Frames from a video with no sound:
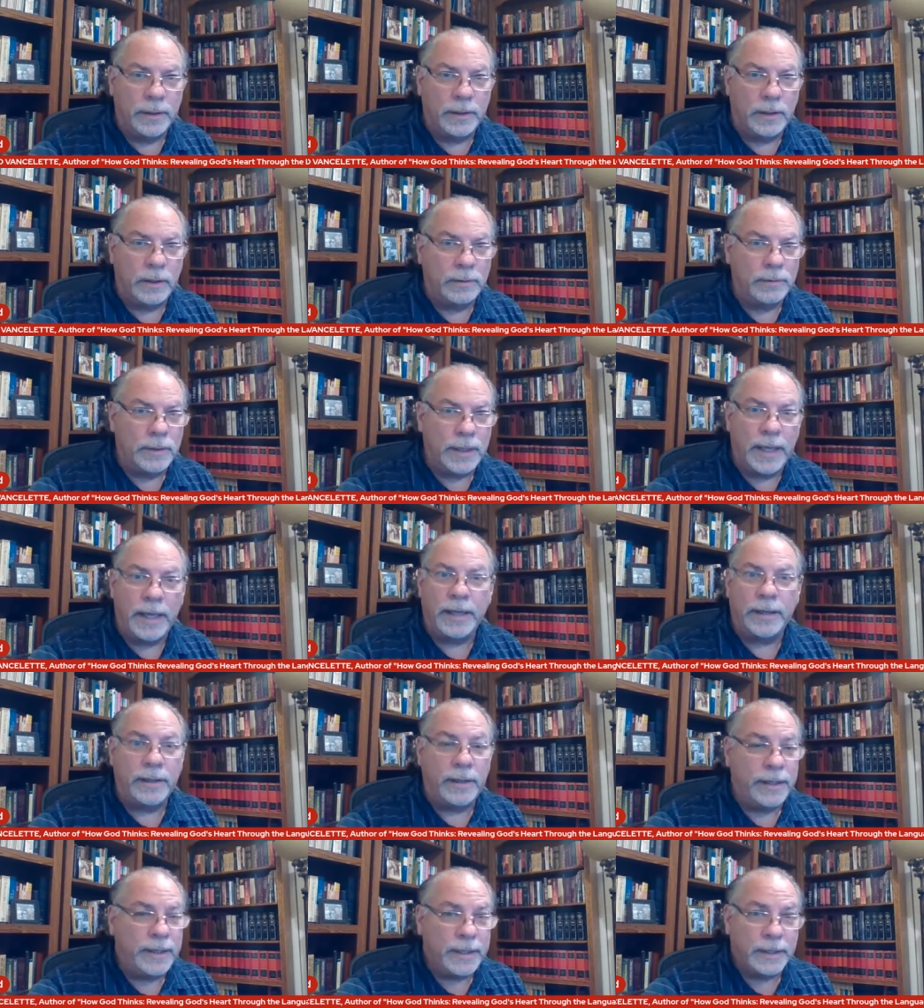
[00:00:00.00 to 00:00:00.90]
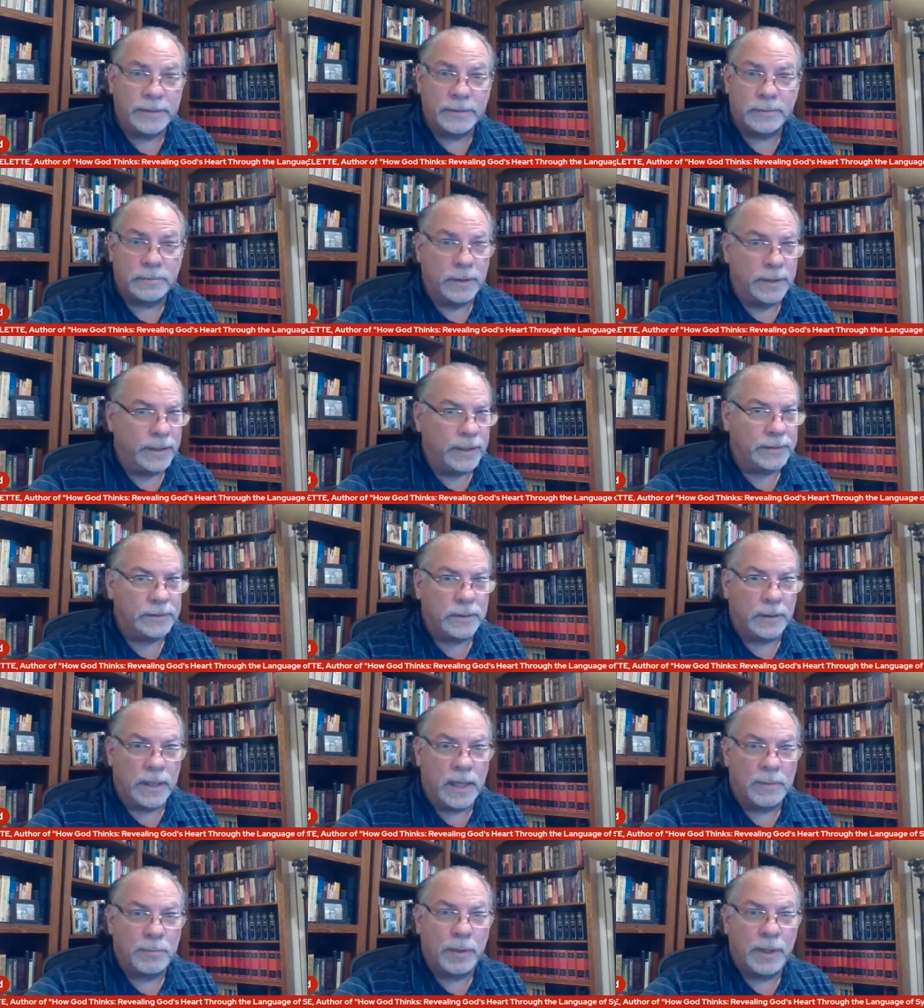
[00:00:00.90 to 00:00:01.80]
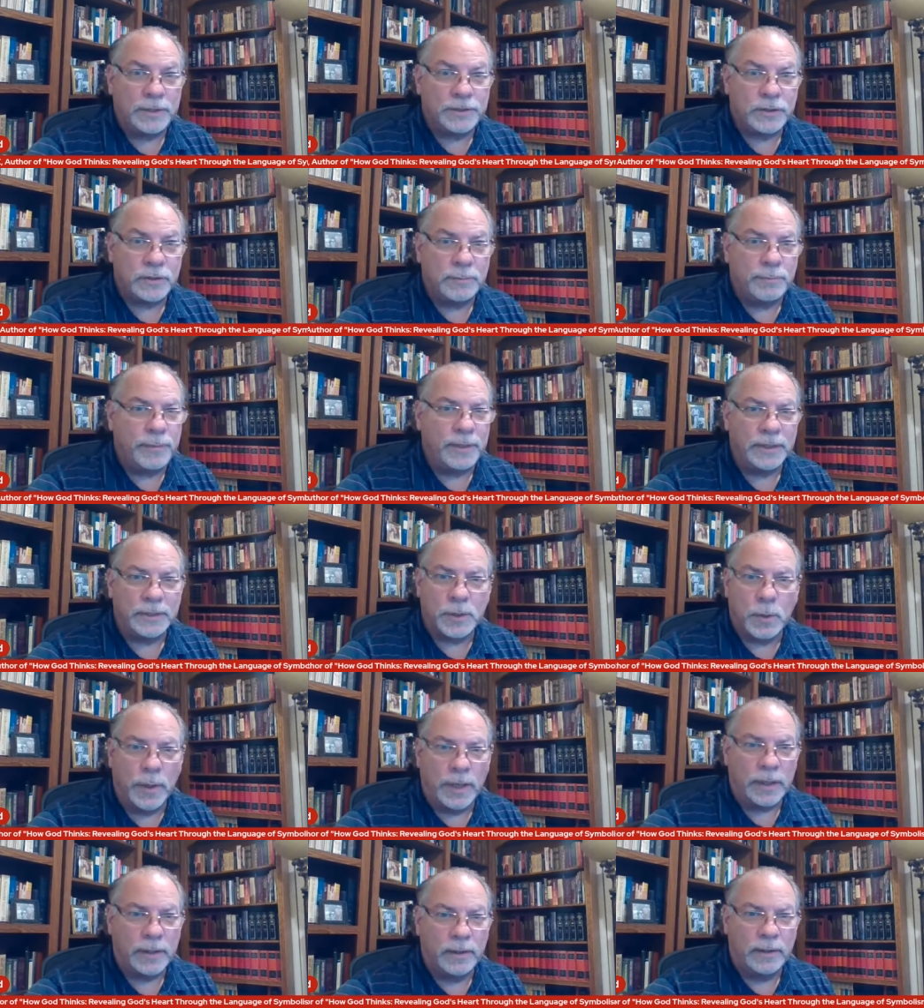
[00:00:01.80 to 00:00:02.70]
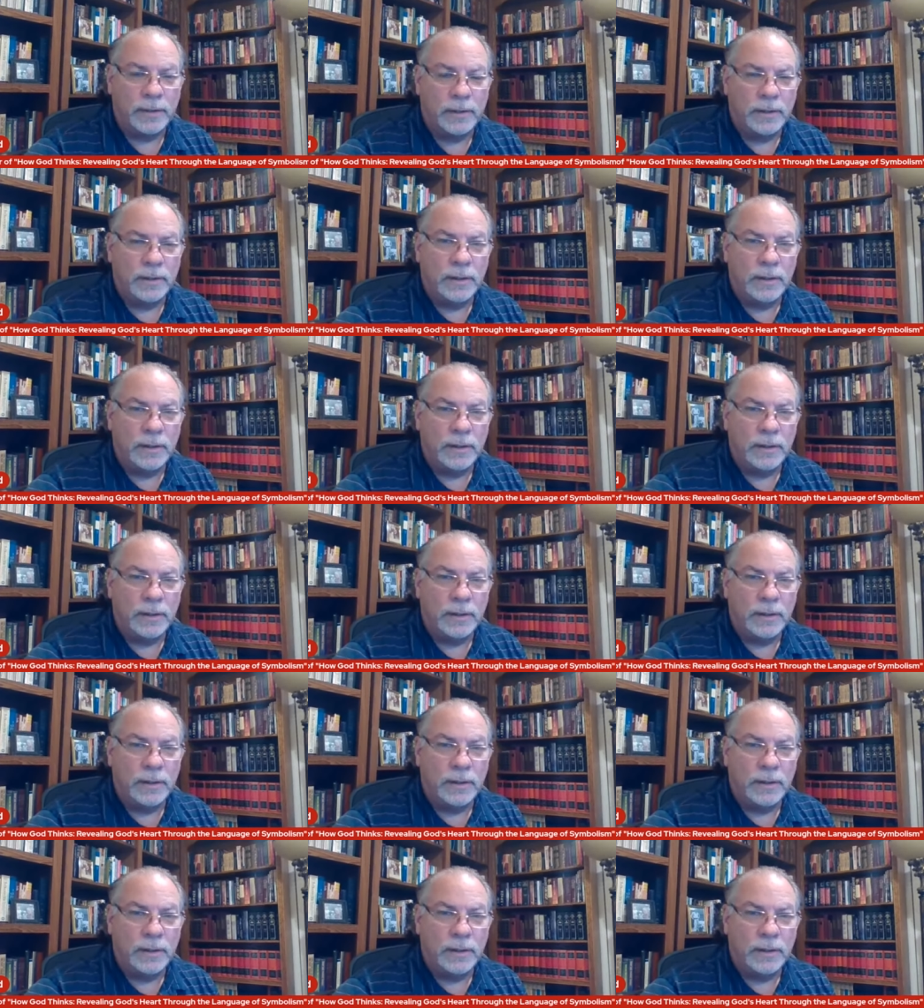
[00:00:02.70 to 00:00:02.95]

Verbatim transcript: you know, and he gets he gets a lot of pleasure, but it's quick.